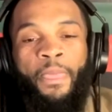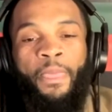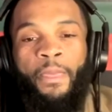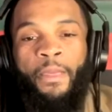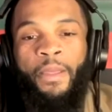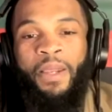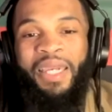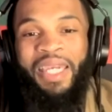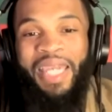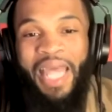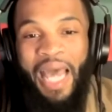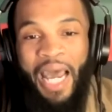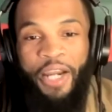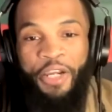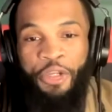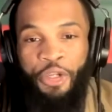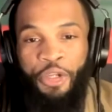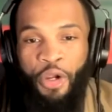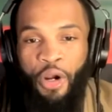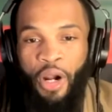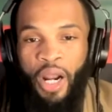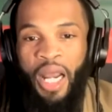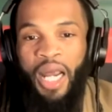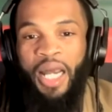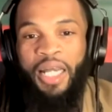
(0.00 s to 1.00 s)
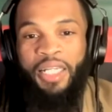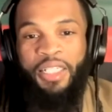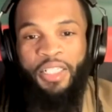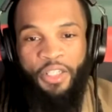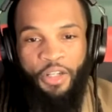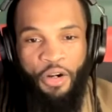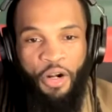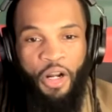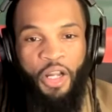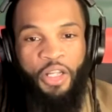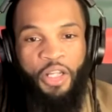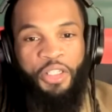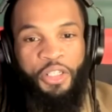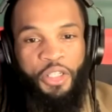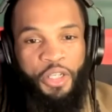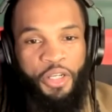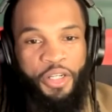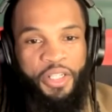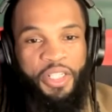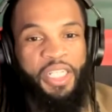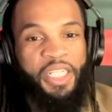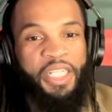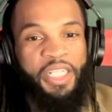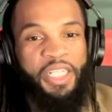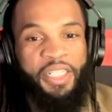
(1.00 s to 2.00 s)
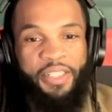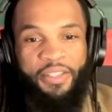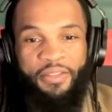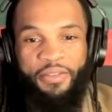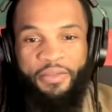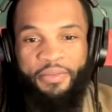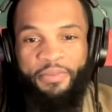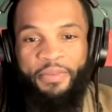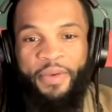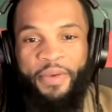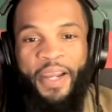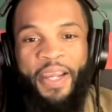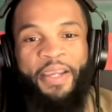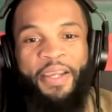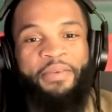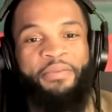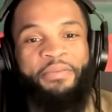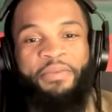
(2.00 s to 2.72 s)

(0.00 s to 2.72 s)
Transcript: dotting your I's and crossing your T's, right,